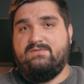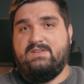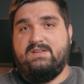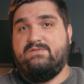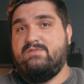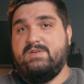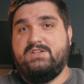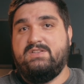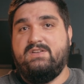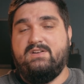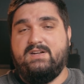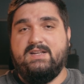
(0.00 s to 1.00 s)
the information
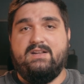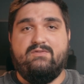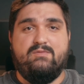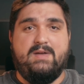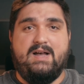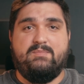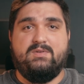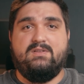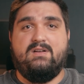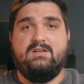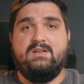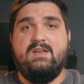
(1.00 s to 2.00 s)
that you're getting from Apple
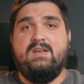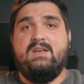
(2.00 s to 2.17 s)
Log,